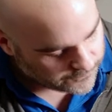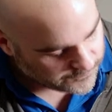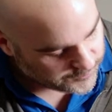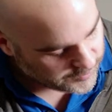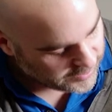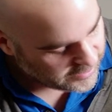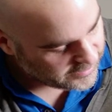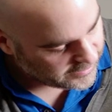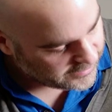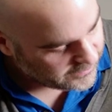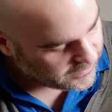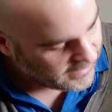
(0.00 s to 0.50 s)

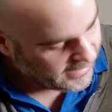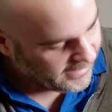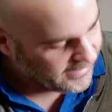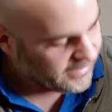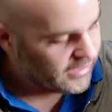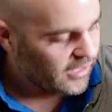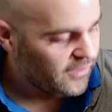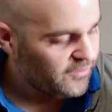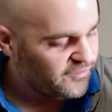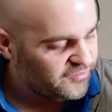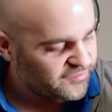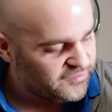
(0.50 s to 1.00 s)
really like
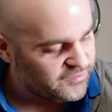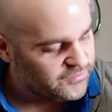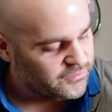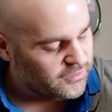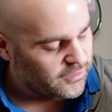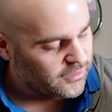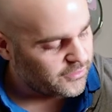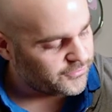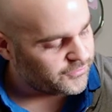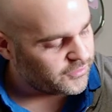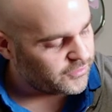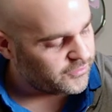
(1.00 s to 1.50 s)
how this
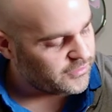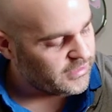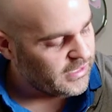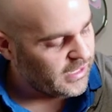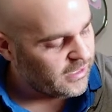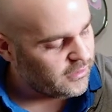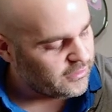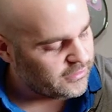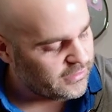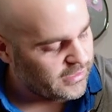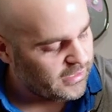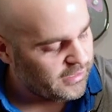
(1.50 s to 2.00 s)
guitar turned
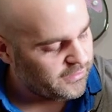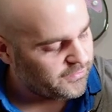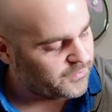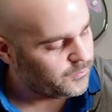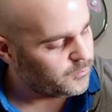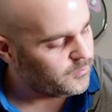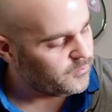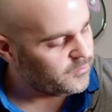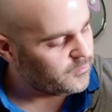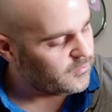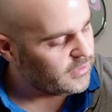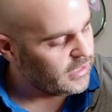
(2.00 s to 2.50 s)
out, and I
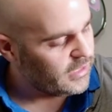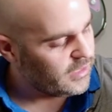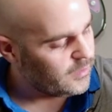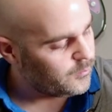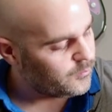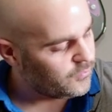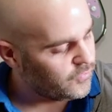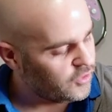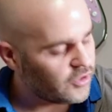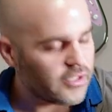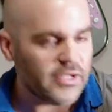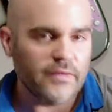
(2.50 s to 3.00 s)

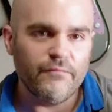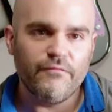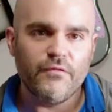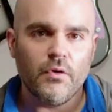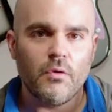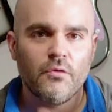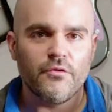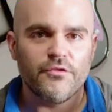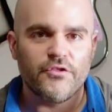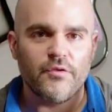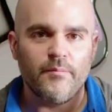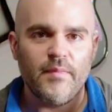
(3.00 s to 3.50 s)
am looking
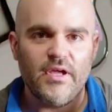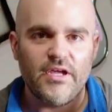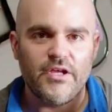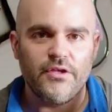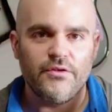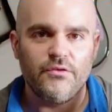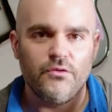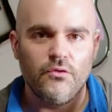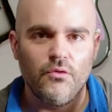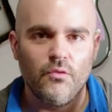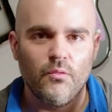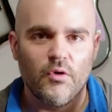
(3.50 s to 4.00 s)
forward to
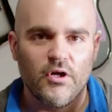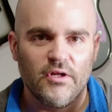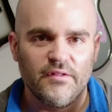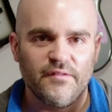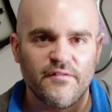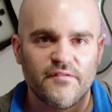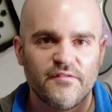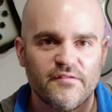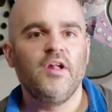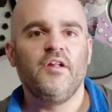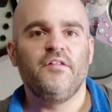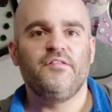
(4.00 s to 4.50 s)
making new
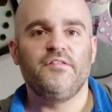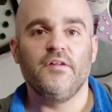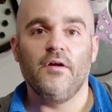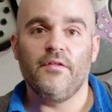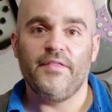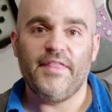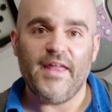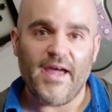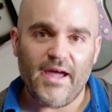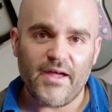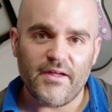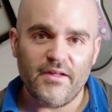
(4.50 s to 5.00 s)
ones. So
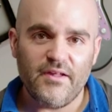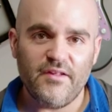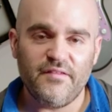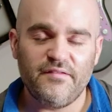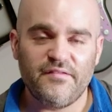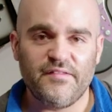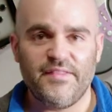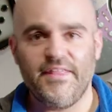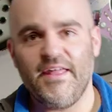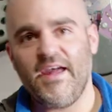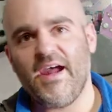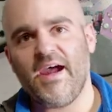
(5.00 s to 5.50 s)
that
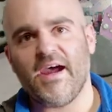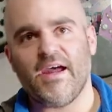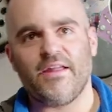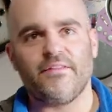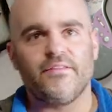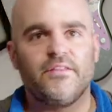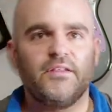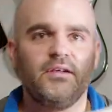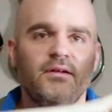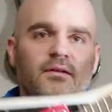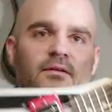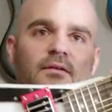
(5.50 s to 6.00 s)
is that.
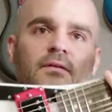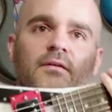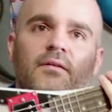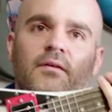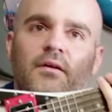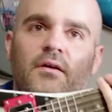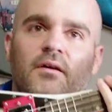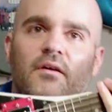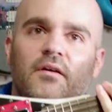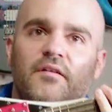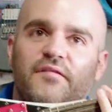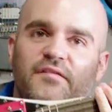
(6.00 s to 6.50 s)

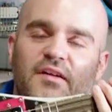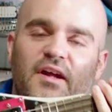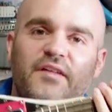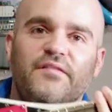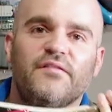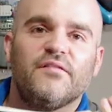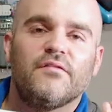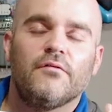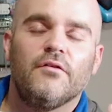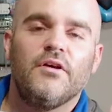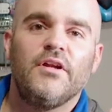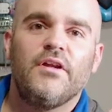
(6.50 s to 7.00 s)

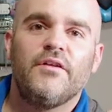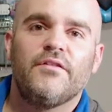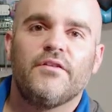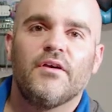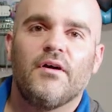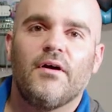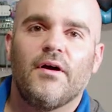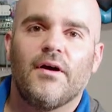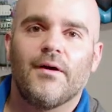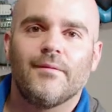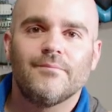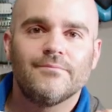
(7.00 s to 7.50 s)
Assassin's Creed
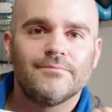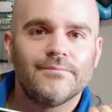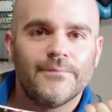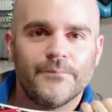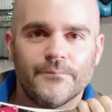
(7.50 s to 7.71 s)
guitar.